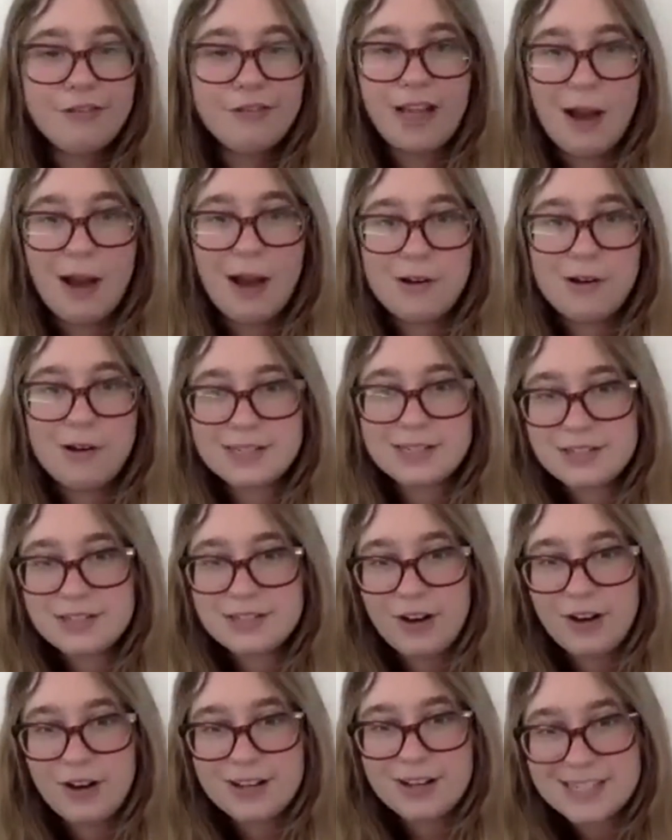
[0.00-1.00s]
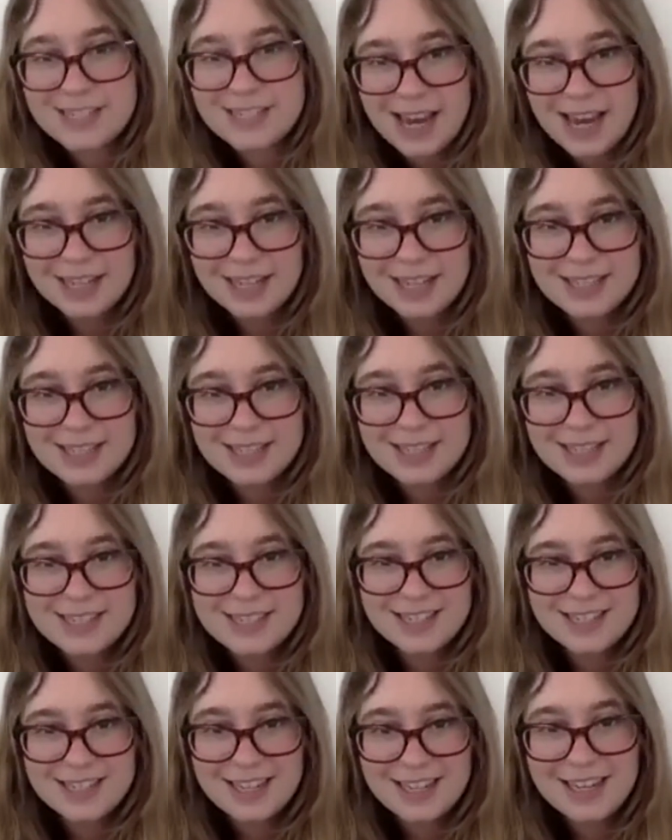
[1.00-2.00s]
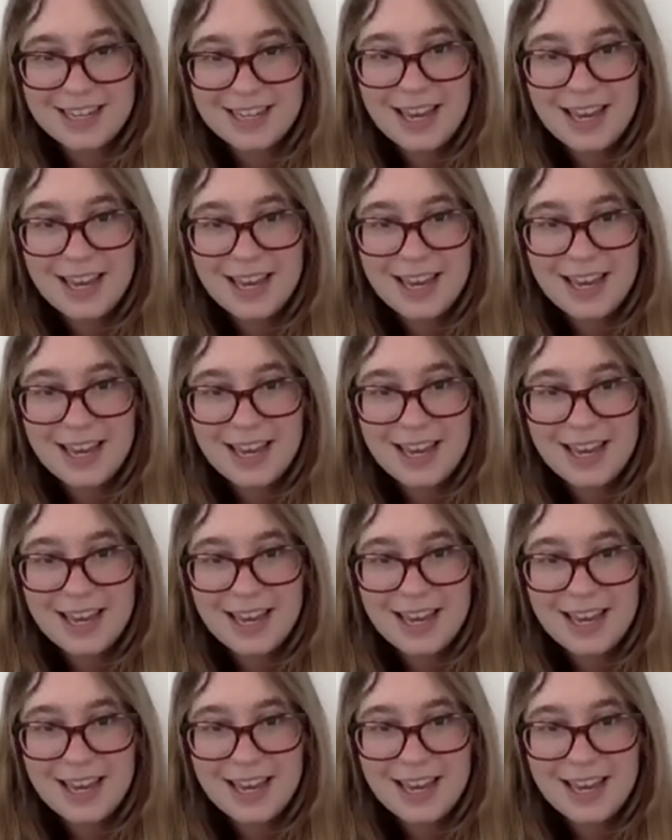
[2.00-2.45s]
white flowers as far as the eye can see.